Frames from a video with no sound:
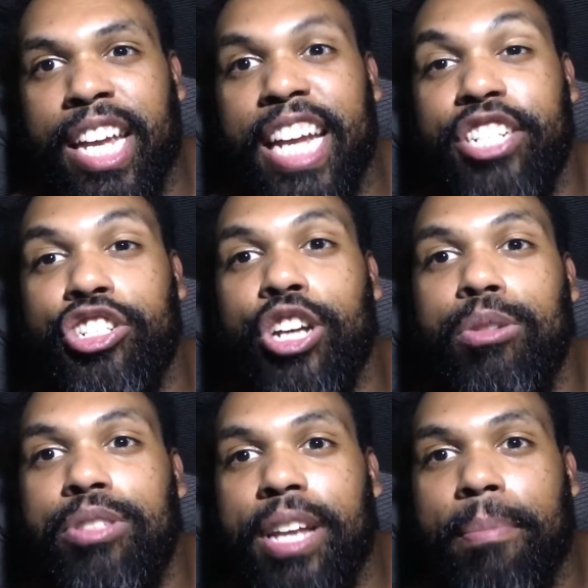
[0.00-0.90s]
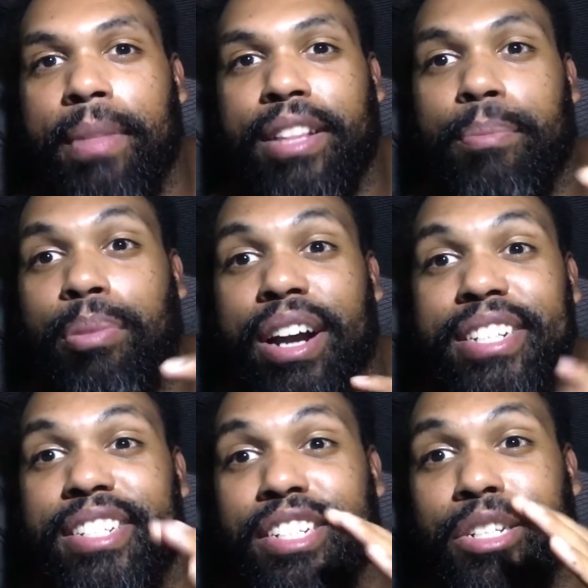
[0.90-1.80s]
it shows them that the
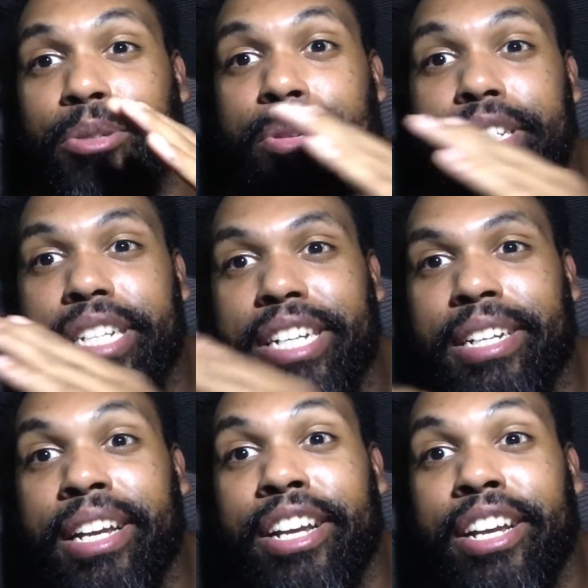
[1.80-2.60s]
price is increasing.